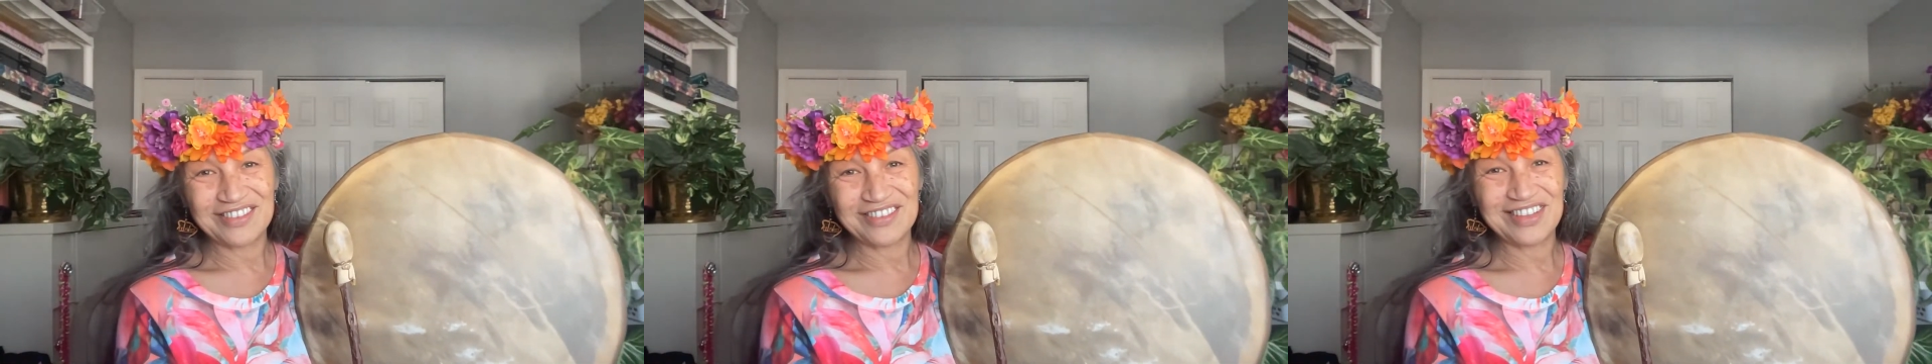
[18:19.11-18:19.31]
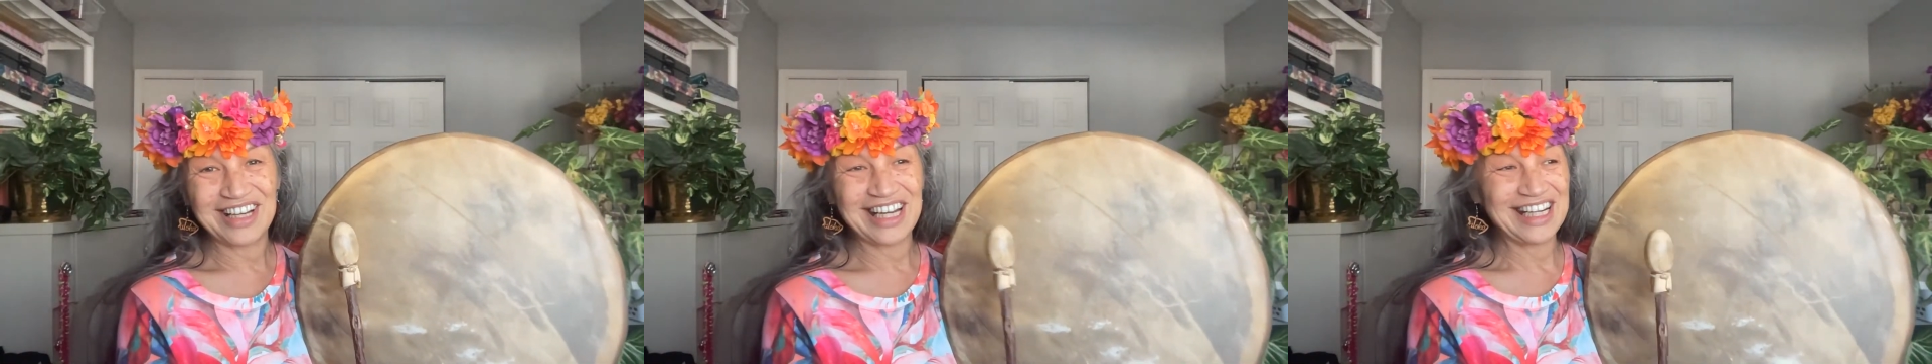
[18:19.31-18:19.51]

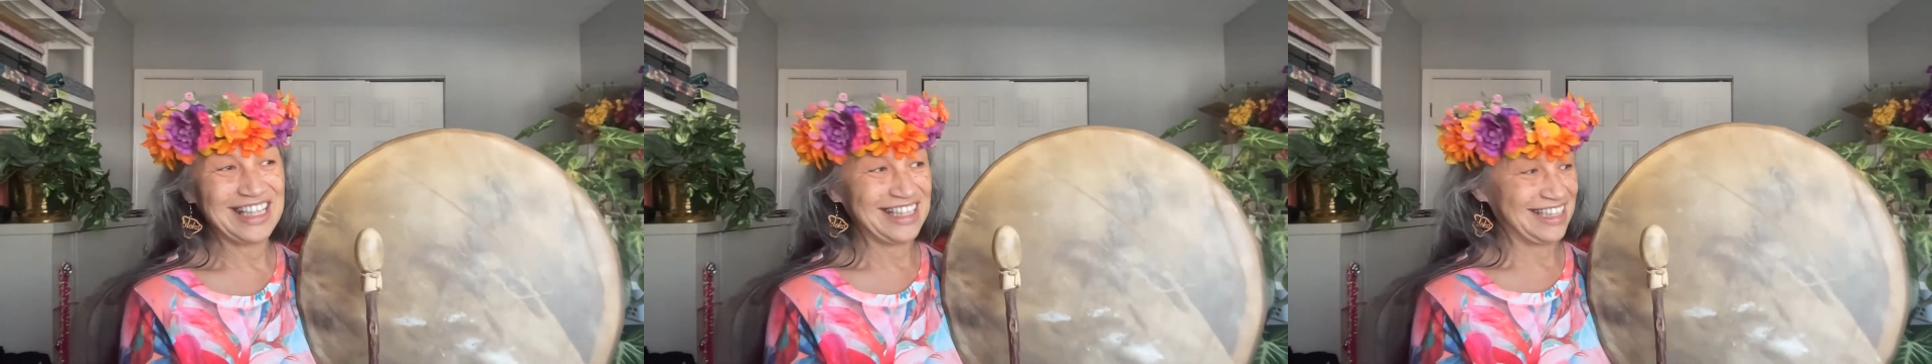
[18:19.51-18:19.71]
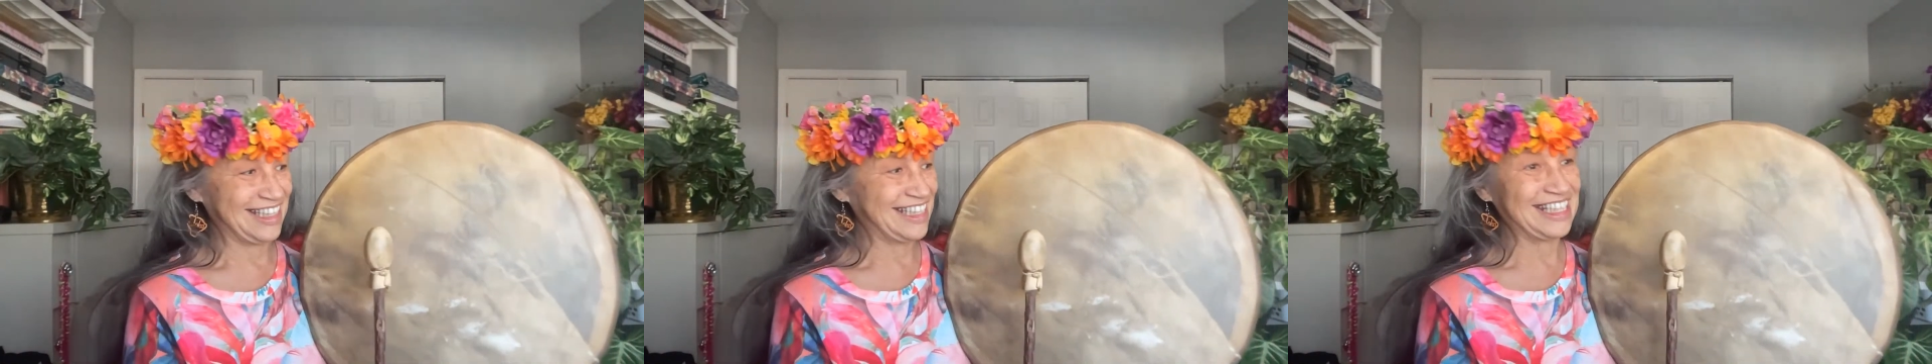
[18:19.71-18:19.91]
right?
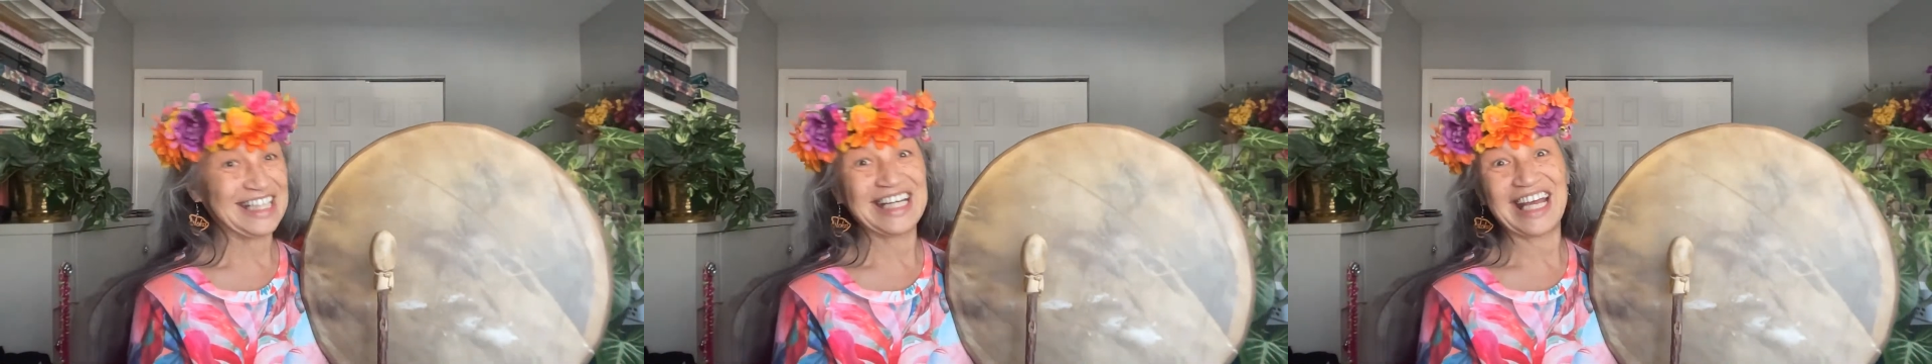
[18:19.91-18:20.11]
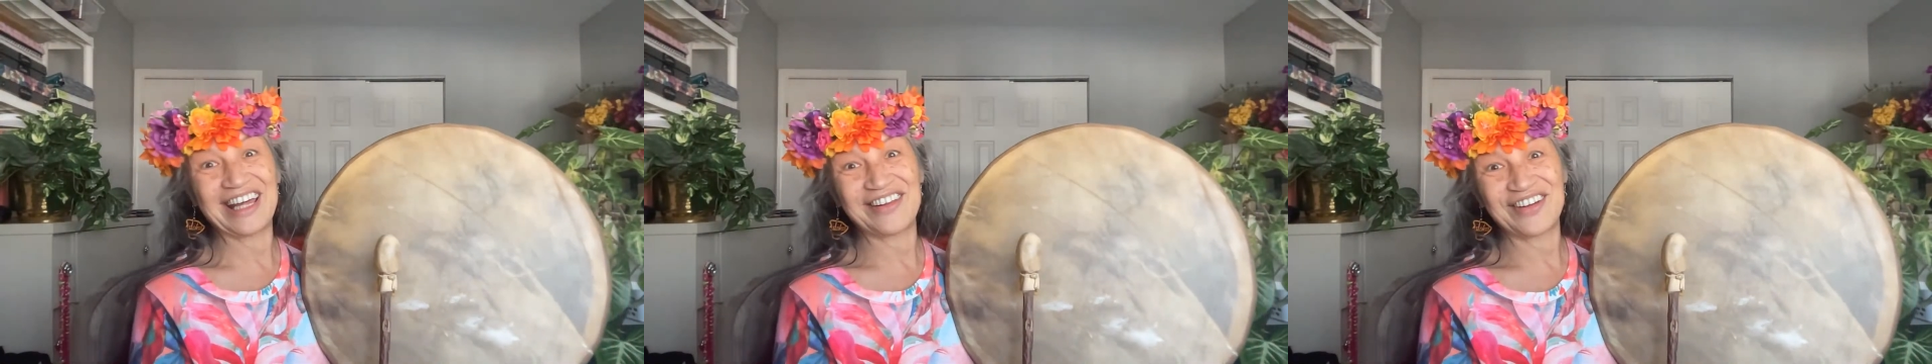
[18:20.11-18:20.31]

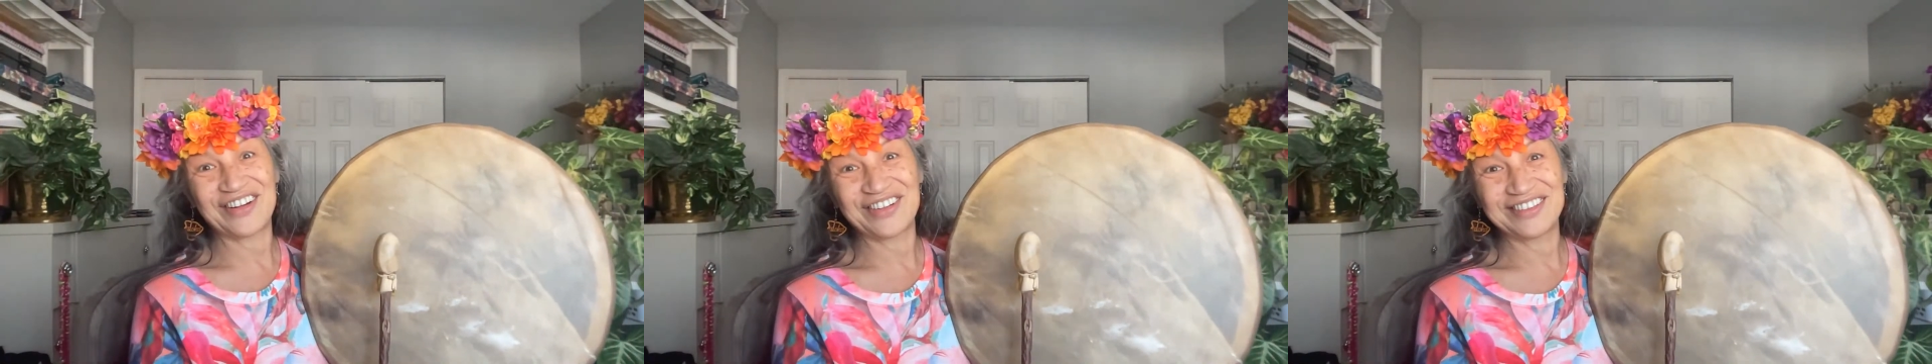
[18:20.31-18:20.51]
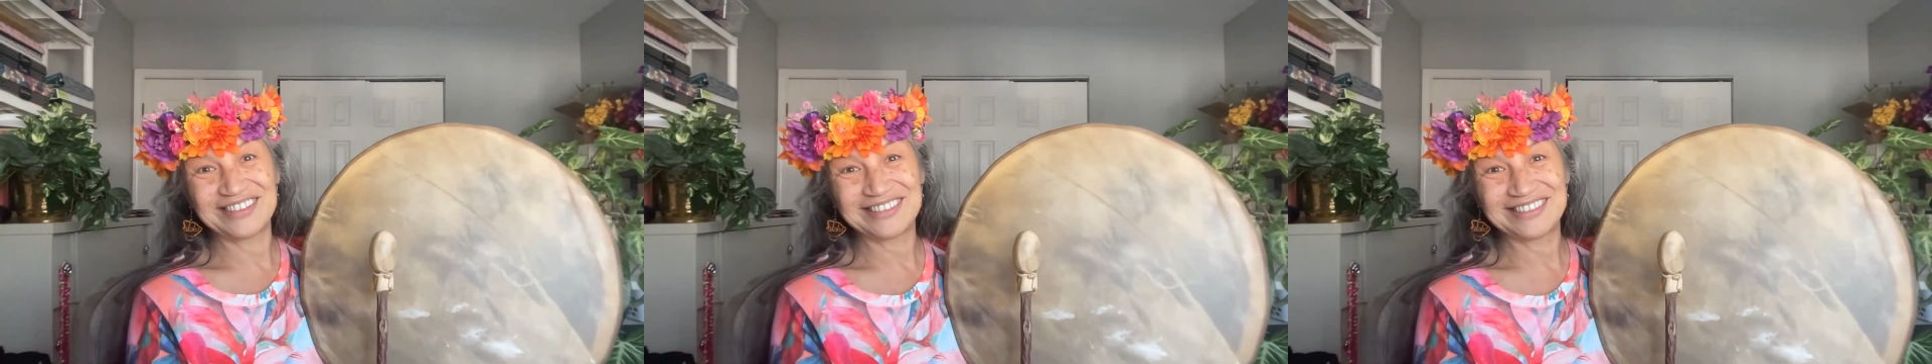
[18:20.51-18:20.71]

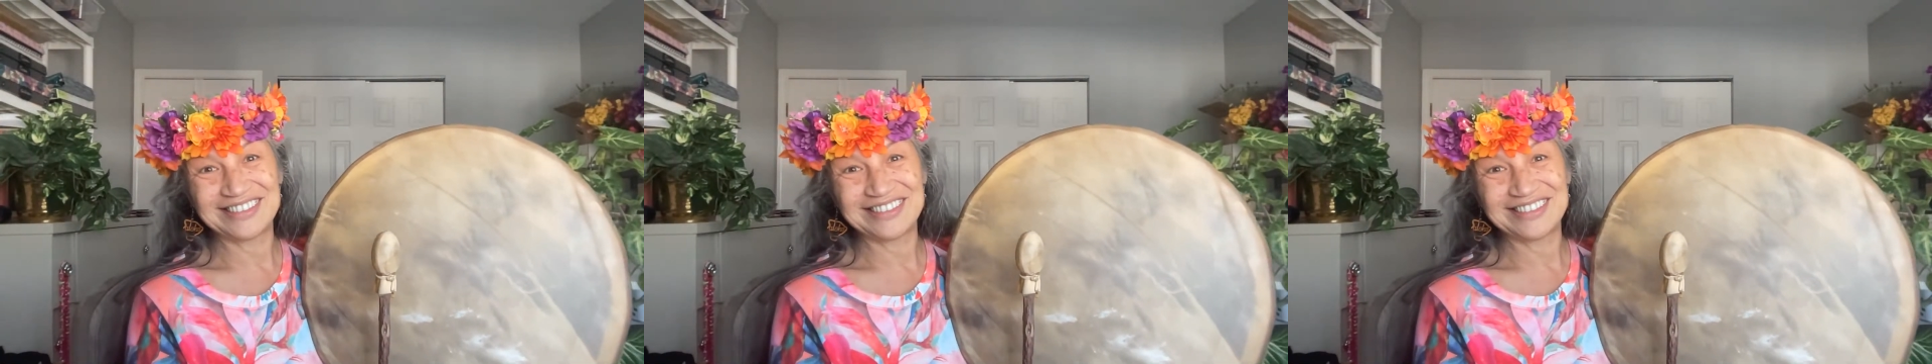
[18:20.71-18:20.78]
Together